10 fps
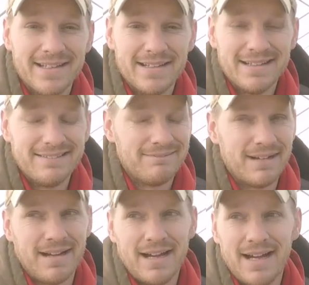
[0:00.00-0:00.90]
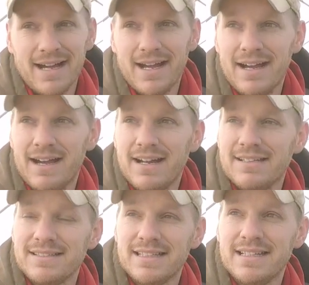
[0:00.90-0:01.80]
Uh,
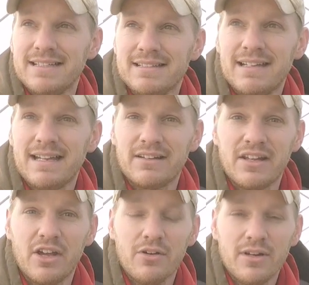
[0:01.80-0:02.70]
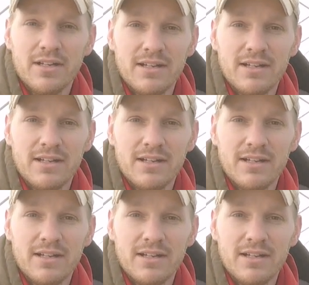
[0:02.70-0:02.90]
honestly, I don't know.